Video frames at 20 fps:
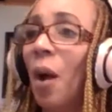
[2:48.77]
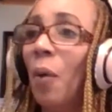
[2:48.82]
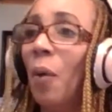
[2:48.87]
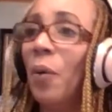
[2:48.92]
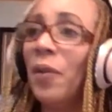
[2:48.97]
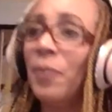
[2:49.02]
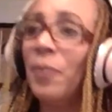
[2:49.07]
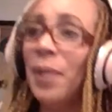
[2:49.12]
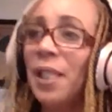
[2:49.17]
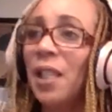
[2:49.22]

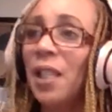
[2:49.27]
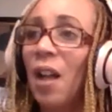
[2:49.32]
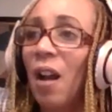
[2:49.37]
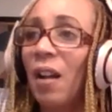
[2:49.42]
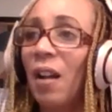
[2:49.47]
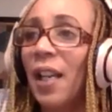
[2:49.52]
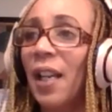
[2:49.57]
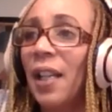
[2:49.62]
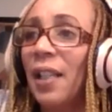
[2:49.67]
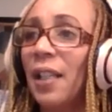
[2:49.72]
we've been
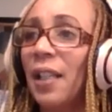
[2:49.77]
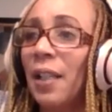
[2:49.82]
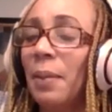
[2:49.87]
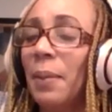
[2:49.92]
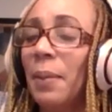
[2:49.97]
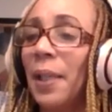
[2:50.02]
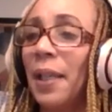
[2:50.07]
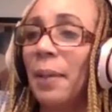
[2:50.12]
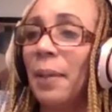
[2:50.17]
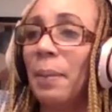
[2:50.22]
talking a little
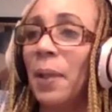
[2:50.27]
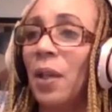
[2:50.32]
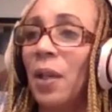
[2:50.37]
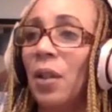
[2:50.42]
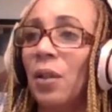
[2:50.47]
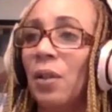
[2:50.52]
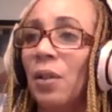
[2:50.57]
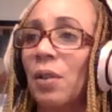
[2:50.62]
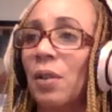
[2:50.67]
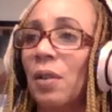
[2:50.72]
bit
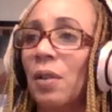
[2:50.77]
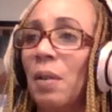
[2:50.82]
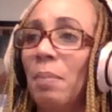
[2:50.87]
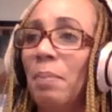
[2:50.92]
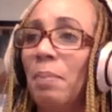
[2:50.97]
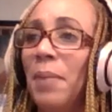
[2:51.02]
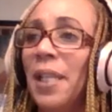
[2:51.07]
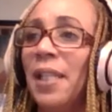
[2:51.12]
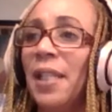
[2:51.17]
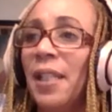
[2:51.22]
about
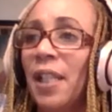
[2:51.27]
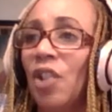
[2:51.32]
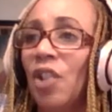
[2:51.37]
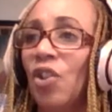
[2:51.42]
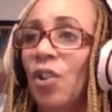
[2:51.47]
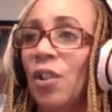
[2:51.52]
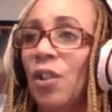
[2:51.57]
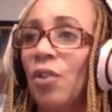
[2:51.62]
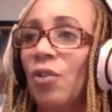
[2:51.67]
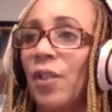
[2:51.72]
missing
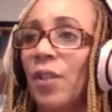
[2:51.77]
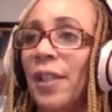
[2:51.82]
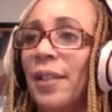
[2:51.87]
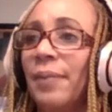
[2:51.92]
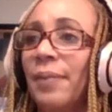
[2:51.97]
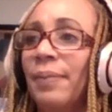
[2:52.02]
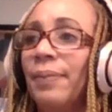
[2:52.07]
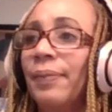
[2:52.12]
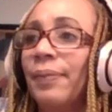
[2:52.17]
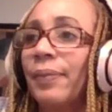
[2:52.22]

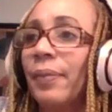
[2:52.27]
children